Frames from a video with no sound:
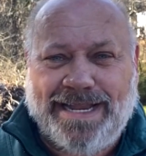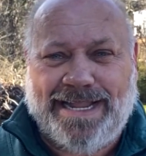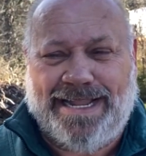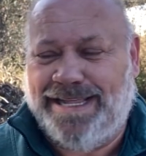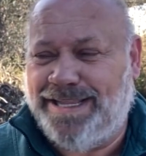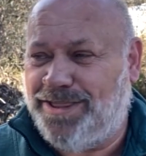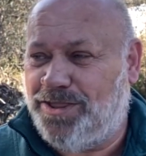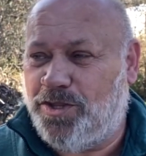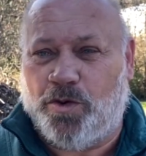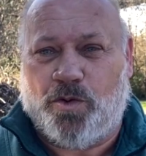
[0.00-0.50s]

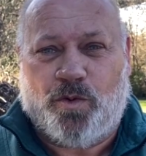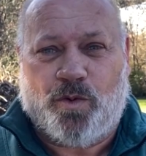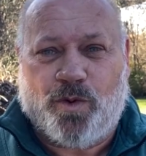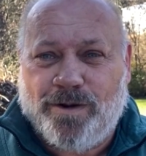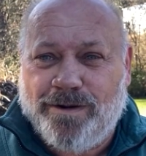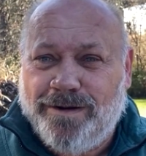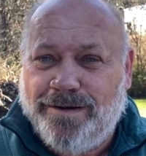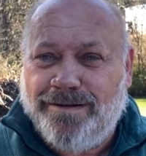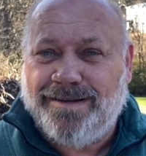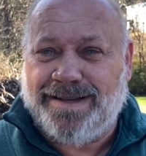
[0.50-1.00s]
in the
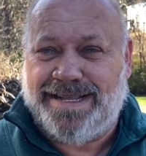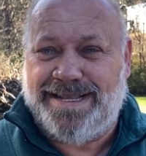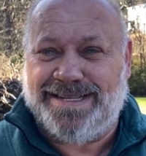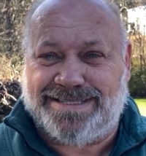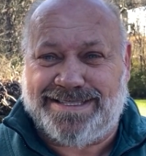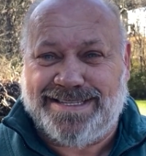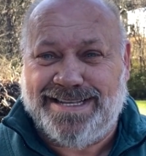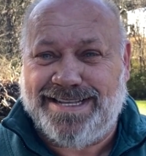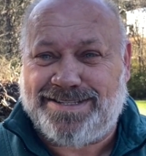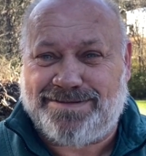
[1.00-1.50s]
world is
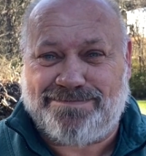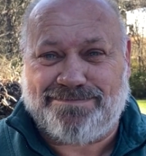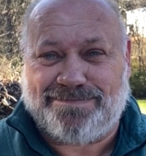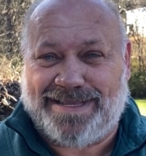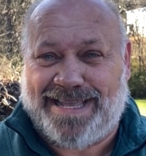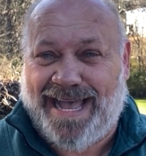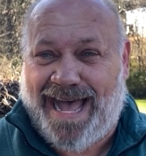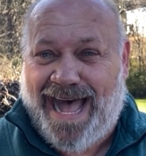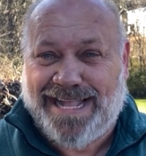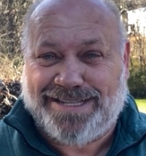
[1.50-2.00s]
this
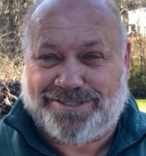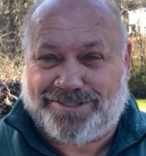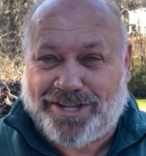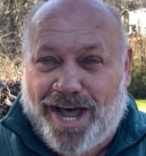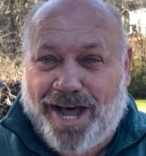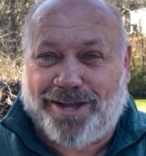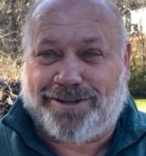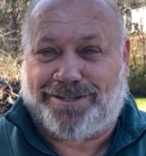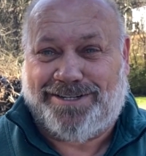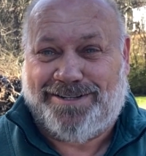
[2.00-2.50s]
guy
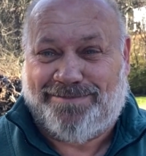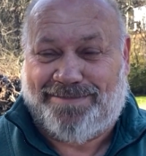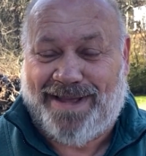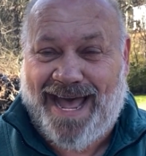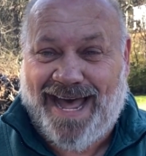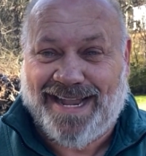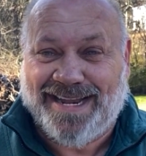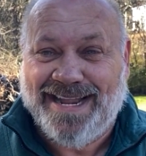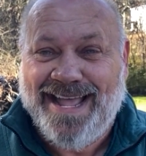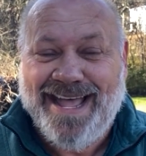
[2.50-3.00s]
talking
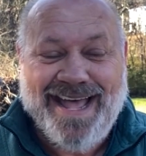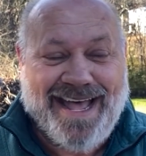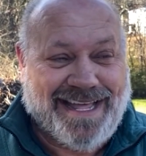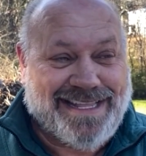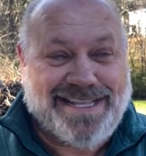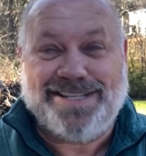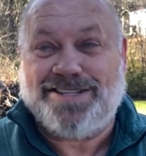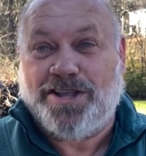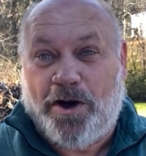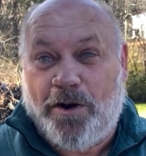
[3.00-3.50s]
about?
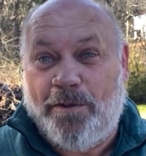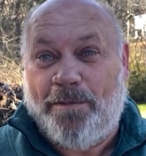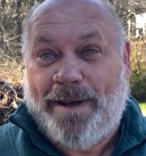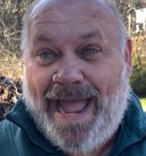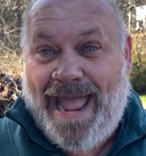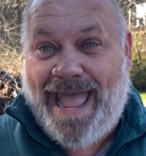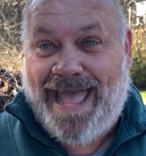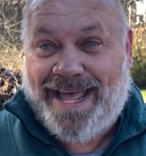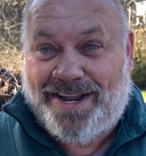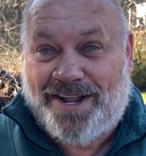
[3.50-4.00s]
This old
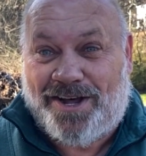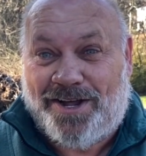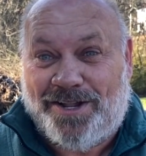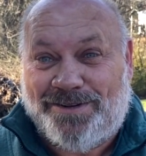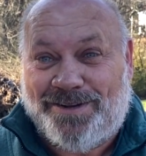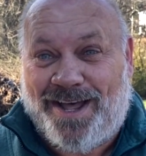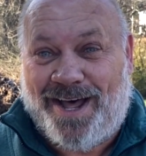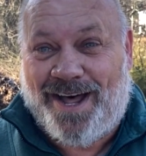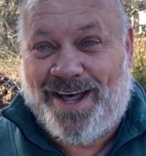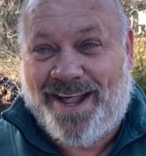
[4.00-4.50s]
man I'm
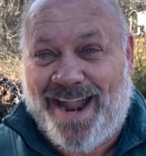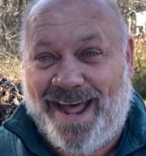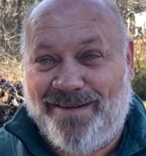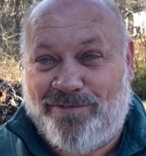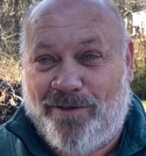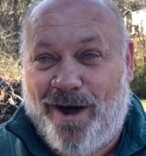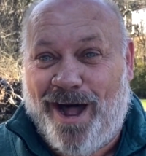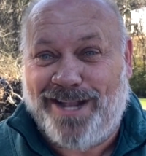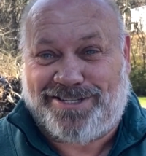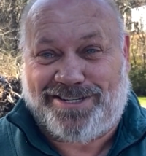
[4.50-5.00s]

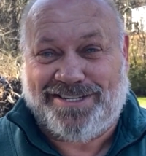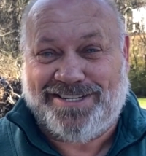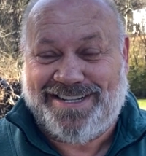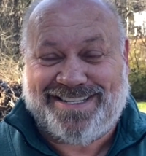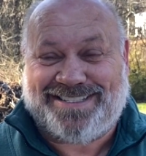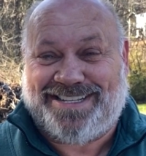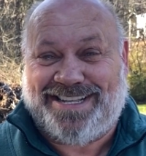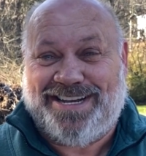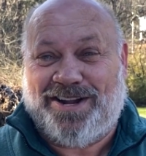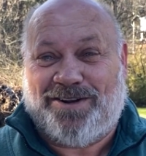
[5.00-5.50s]

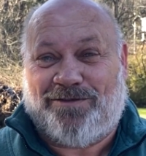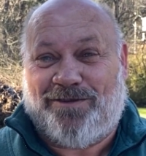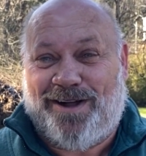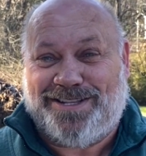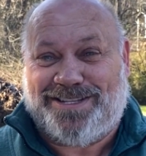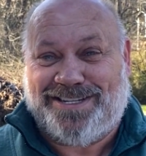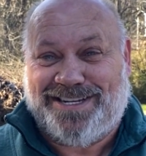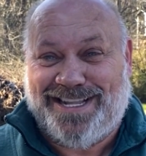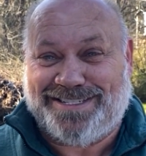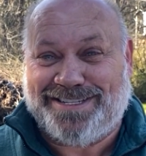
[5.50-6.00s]
sitting here
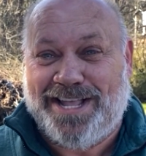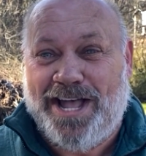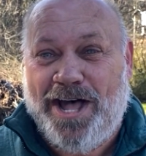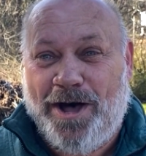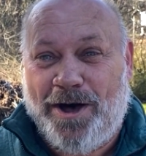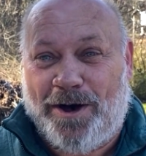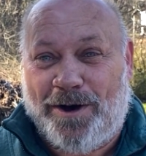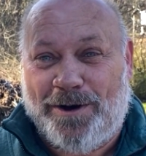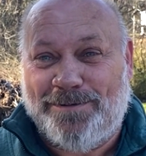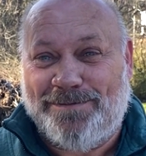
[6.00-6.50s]
watching this
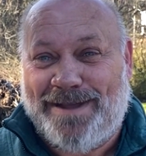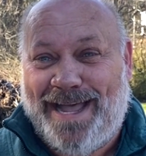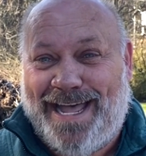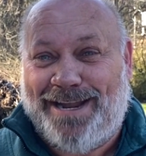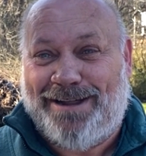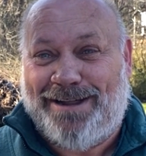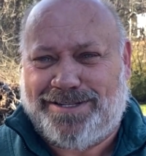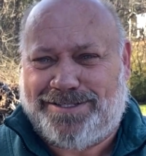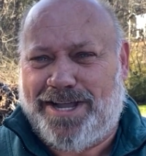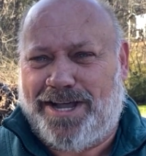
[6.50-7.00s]
old
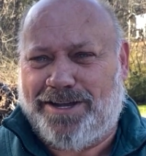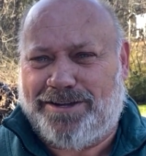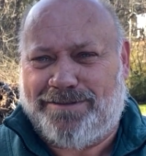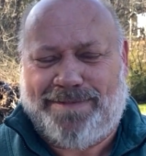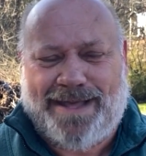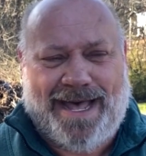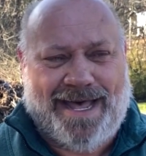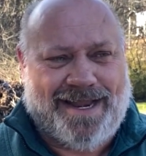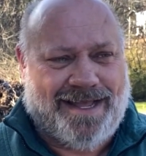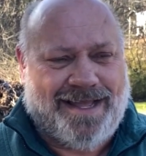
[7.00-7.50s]
man talk
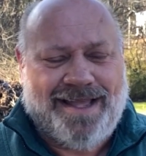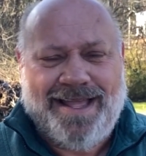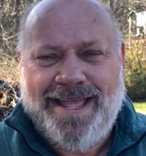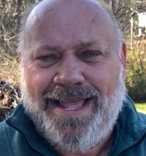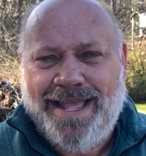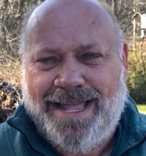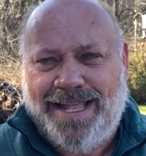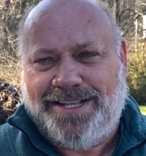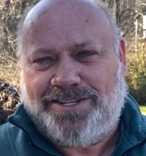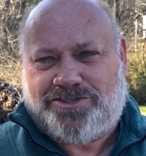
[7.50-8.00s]
about an
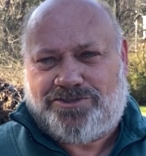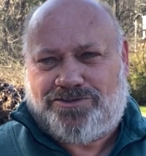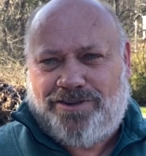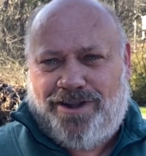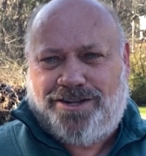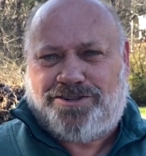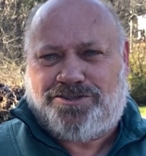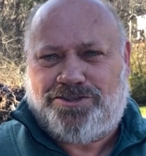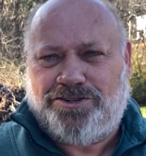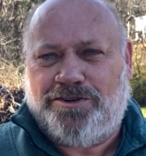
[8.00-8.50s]

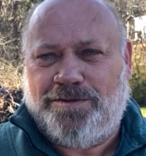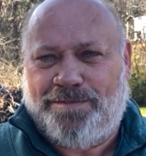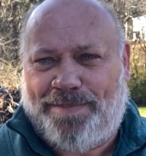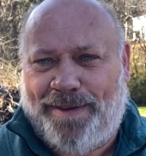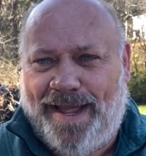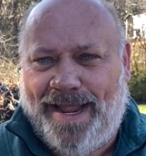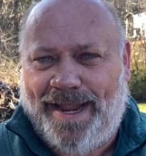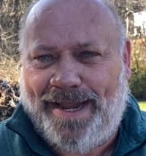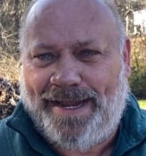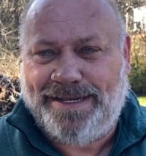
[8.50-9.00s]
instructional
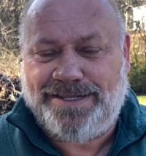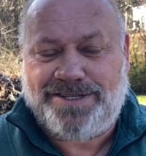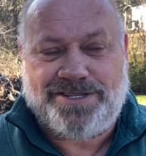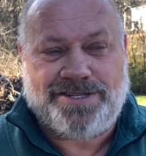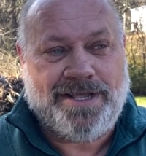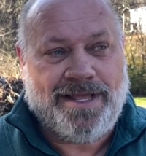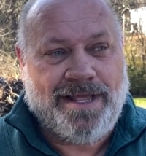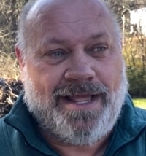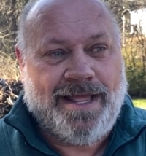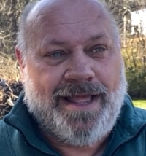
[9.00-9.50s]

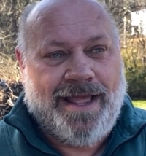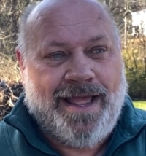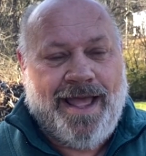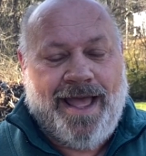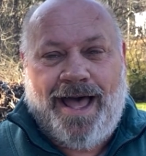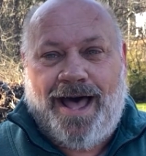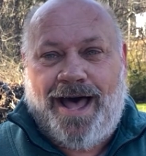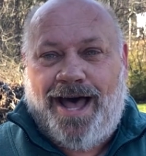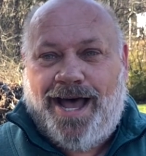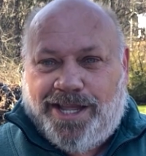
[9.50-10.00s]
page,
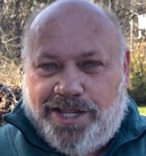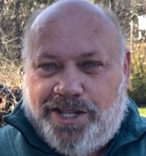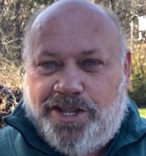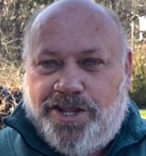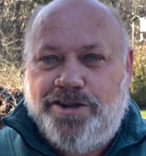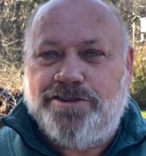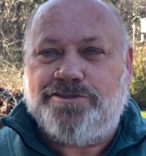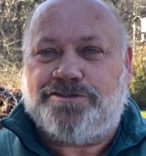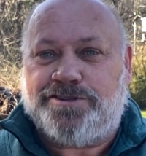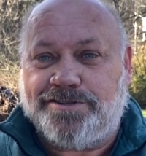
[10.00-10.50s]
a
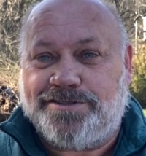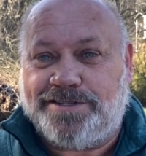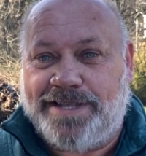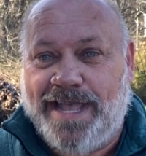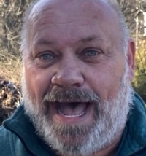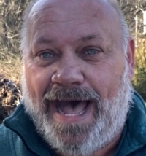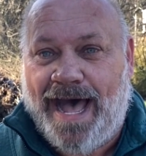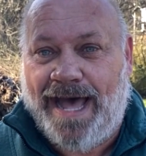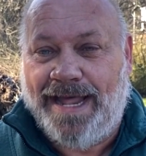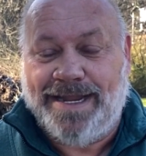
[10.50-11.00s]
user's
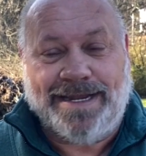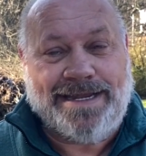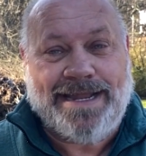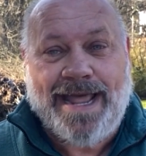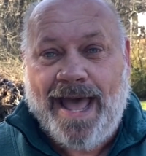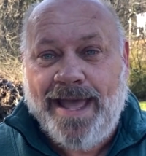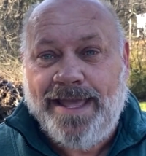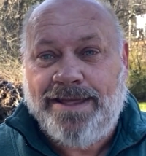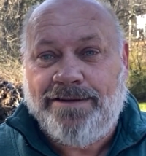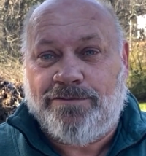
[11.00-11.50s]
guide, and
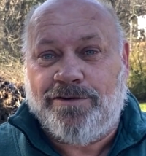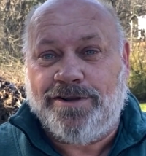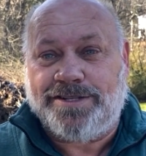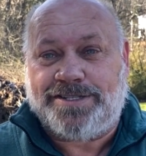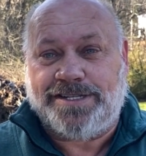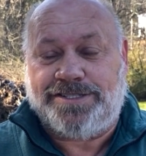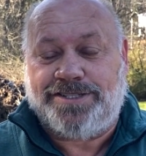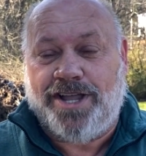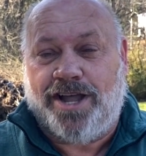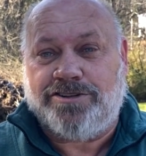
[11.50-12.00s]
now he wants
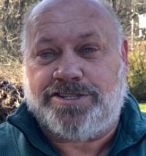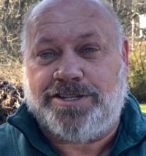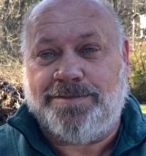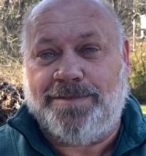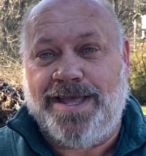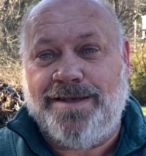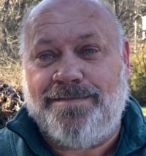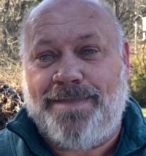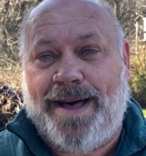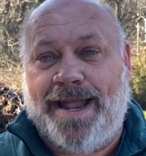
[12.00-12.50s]
to talk to
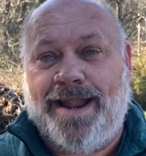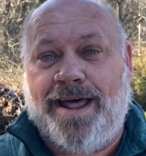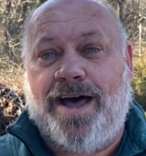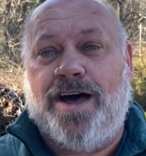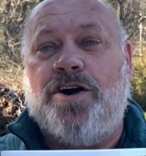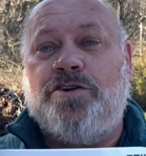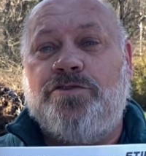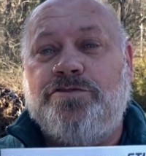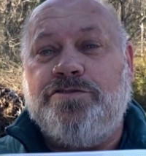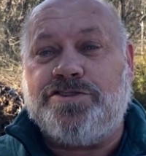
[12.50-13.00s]
me about an
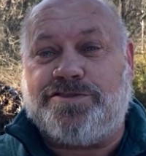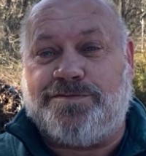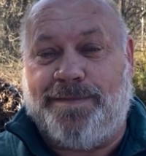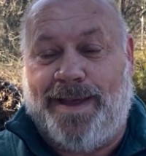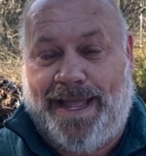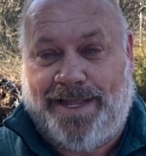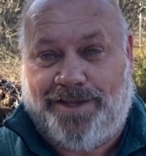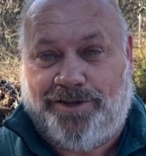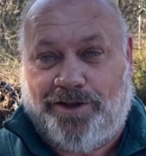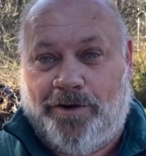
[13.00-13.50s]
owner's
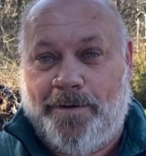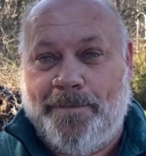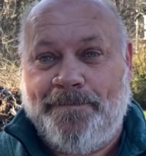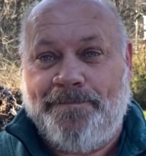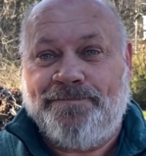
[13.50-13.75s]
manual.